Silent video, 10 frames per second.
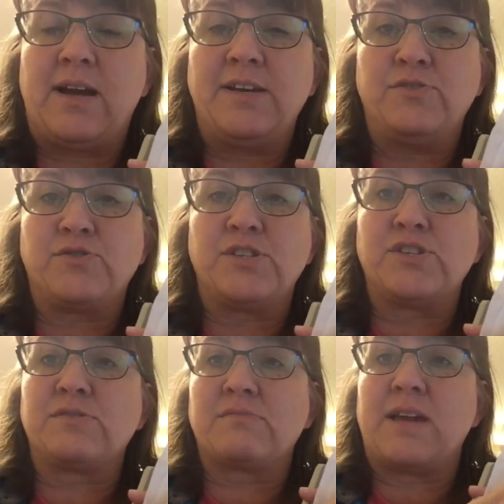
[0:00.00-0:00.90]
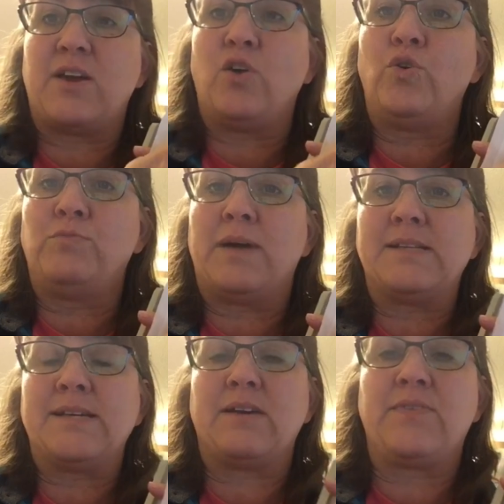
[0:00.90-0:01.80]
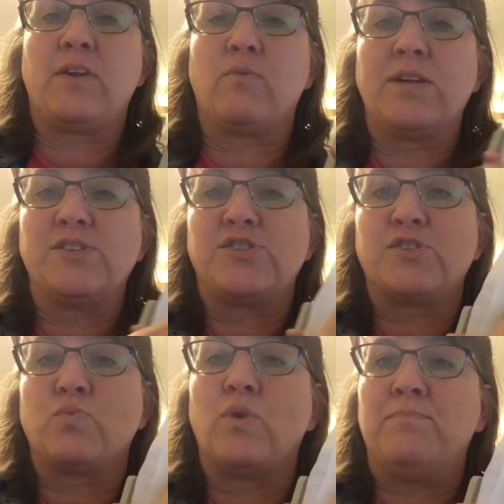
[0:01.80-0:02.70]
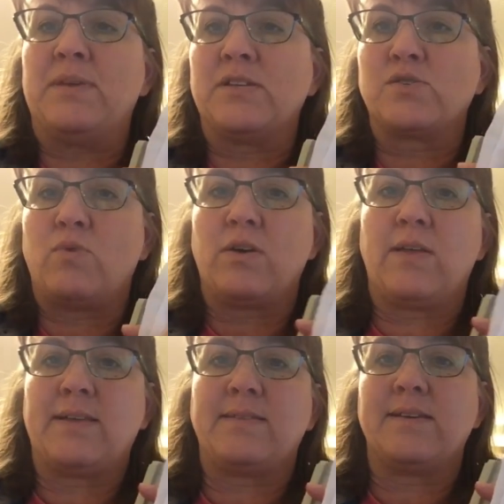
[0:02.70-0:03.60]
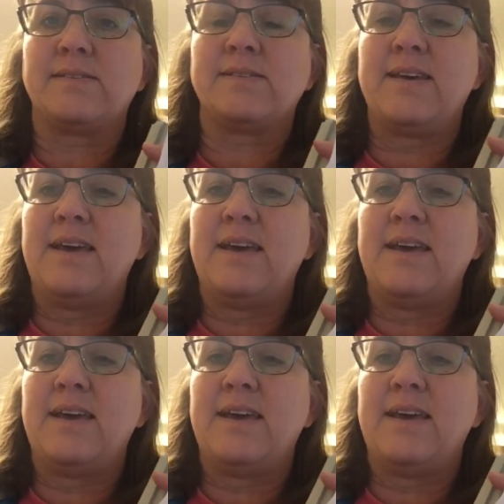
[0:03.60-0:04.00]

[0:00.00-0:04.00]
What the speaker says: I usually just kind of hold mine down there when it's just one big square like this.